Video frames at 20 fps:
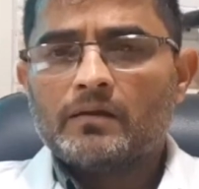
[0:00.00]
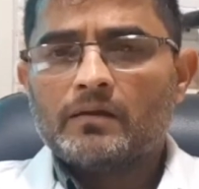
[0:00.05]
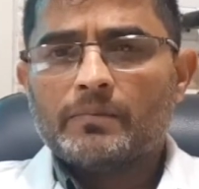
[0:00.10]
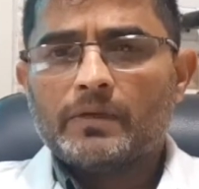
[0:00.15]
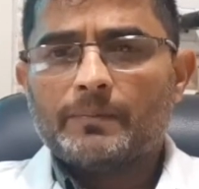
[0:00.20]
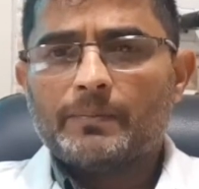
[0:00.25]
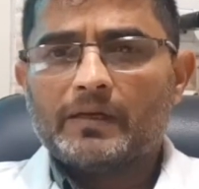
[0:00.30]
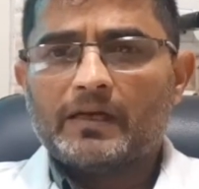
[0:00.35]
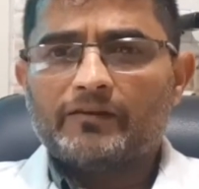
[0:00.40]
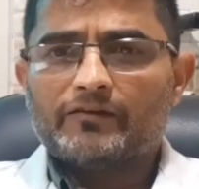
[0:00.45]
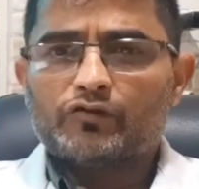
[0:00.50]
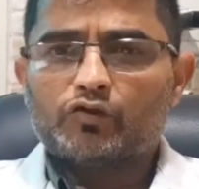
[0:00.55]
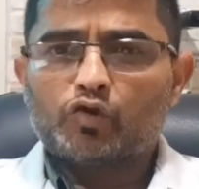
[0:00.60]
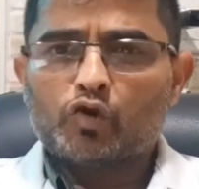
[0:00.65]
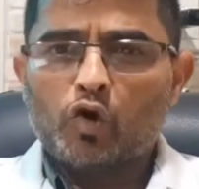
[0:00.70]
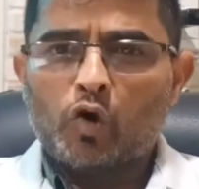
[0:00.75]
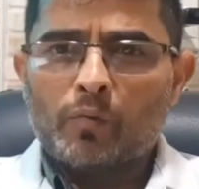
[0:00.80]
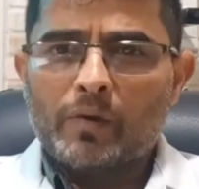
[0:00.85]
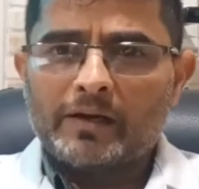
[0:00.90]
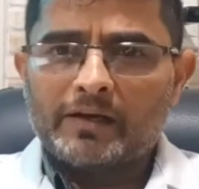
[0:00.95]
People have
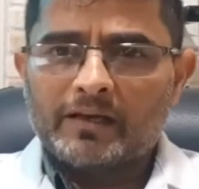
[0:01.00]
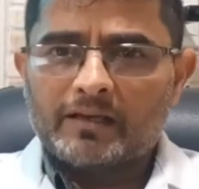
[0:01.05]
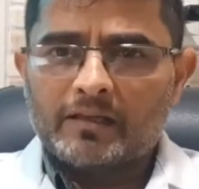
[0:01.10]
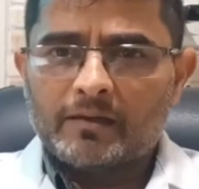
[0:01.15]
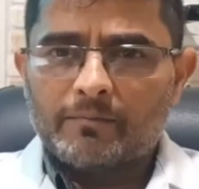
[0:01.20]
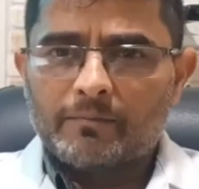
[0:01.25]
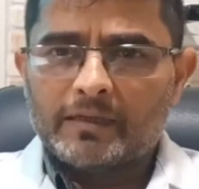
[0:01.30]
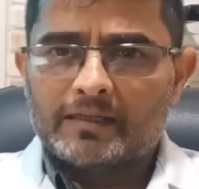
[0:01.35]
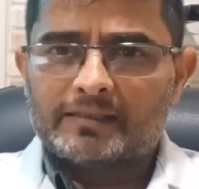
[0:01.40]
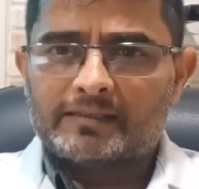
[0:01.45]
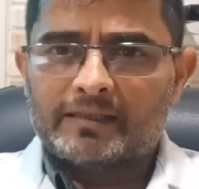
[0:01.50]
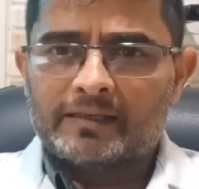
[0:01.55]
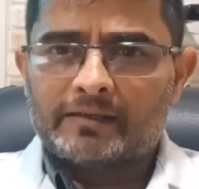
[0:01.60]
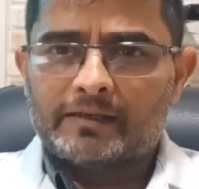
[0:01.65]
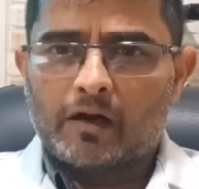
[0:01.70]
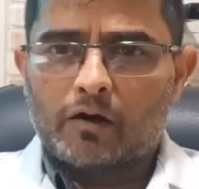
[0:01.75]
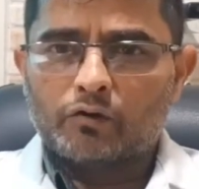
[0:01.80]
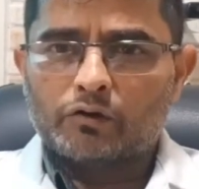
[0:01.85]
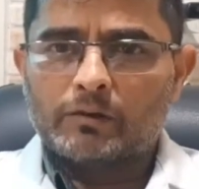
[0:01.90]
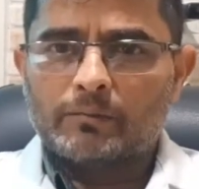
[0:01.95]
so many other myths and
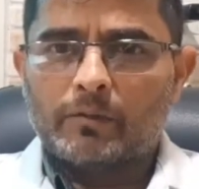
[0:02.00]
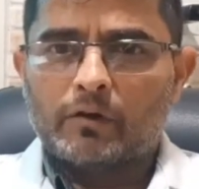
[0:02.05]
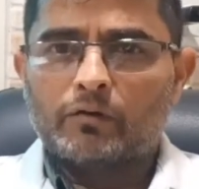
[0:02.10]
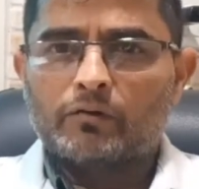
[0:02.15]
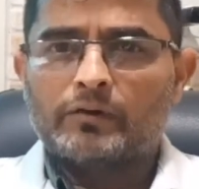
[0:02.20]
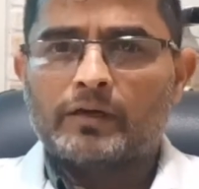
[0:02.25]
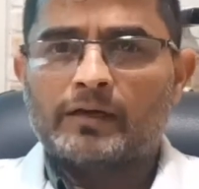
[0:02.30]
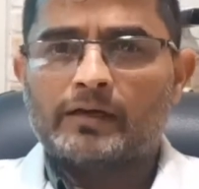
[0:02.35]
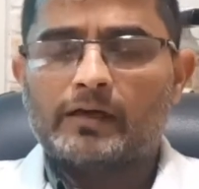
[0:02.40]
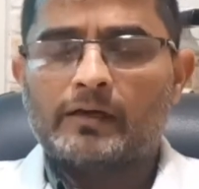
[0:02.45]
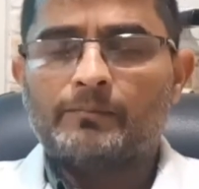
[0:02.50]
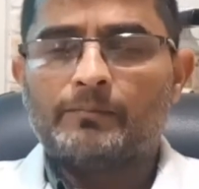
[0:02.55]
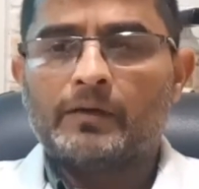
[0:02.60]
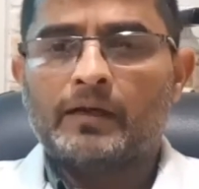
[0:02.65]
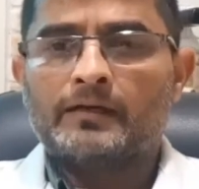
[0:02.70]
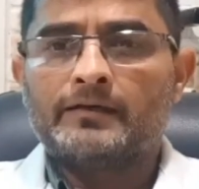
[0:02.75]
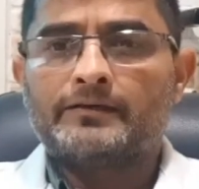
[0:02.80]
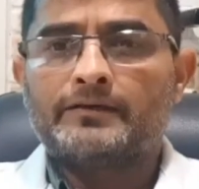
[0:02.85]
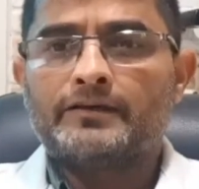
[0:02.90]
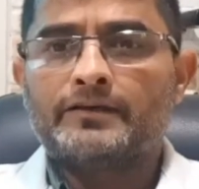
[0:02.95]
doubts about dental
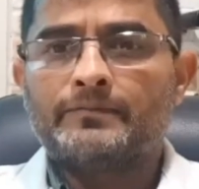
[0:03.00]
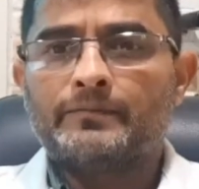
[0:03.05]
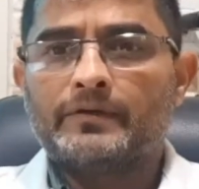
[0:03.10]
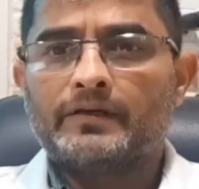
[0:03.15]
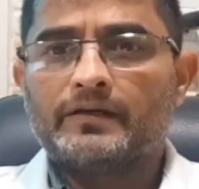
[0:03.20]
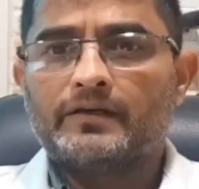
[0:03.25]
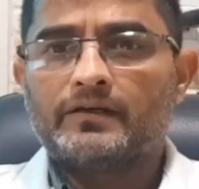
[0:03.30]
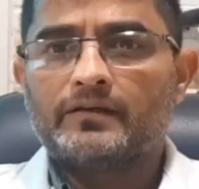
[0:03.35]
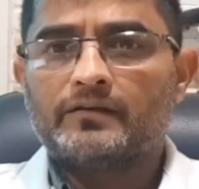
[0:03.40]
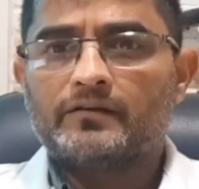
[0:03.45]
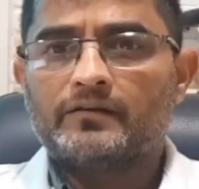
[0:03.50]
implant treatment.